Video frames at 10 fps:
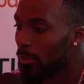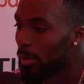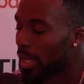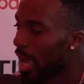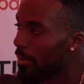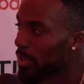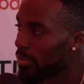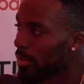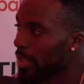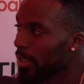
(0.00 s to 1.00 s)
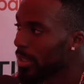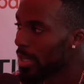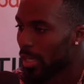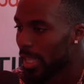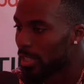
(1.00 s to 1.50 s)
Olympic atmosphere.
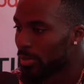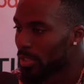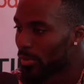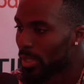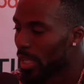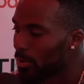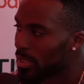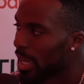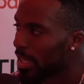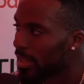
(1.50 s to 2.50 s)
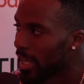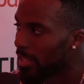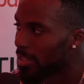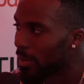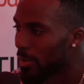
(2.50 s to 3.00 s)
That's what's something that was lacking
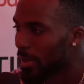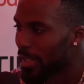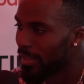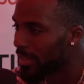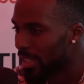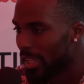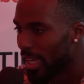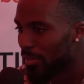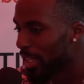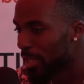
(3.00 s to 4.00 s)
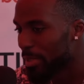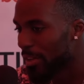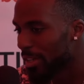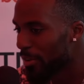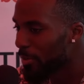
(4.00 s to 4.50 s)
last time. I mean, I keep
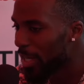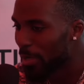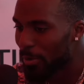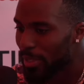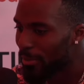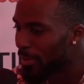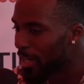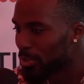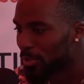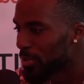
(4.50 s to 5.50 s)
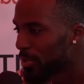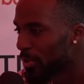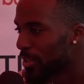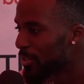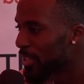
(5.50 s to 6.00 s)
telling everybody we're in the finals for the
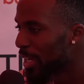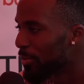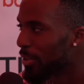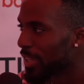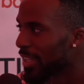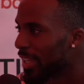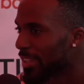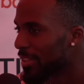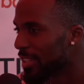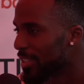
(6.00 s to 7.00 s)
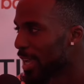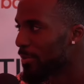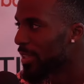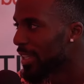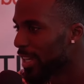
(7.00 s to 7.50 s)
200. I'm looking like it's
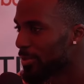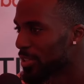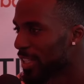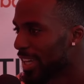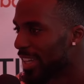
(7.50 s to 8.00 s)
empty, and I'm just